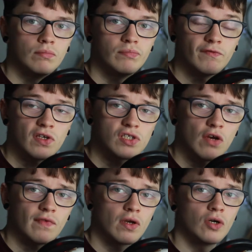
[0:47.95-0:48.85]
But first
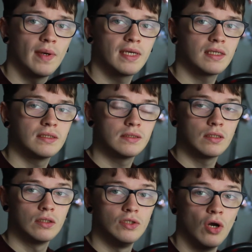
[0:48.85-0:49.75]
off, a quick
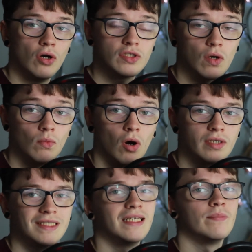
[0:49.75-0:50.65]
note on what a
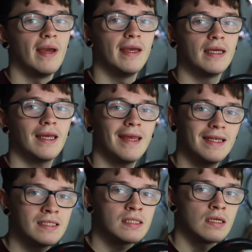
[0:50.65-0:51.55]
TMA
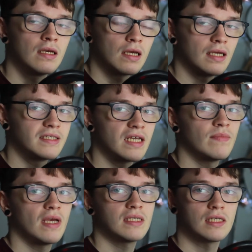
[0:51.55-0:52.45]
is.
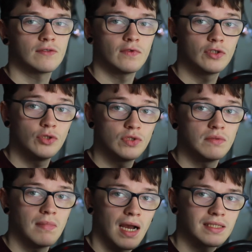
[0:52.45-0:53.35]
TMA stands for Tutor
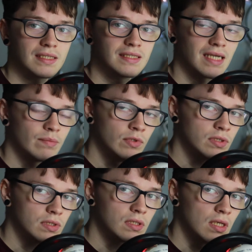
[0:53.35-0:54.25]
Marked
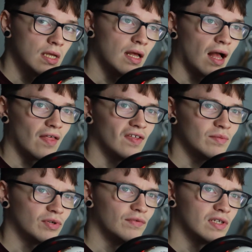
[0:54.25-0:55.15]
Assignments. I
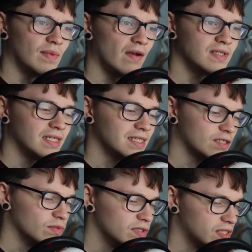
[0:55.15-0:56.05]
think previous on maps said
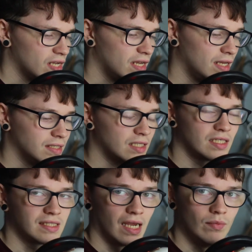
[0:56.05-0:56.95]
assessments, it's actually
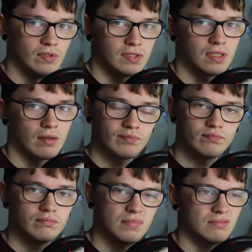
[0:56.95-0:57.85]
assignments,
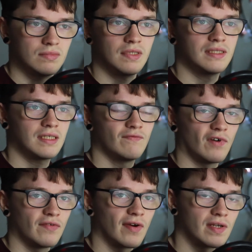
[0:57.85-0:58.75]

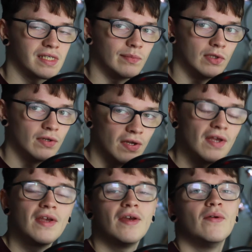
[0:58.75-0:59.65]
very, very similar.
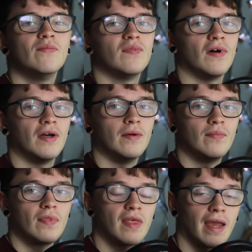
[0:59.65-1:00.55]
But
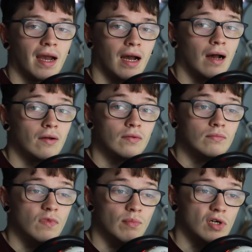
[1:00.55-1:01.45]
they are
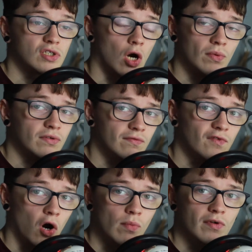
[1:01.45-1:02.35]
the most common
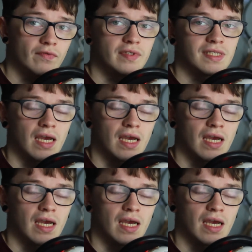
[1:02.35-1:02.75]
form of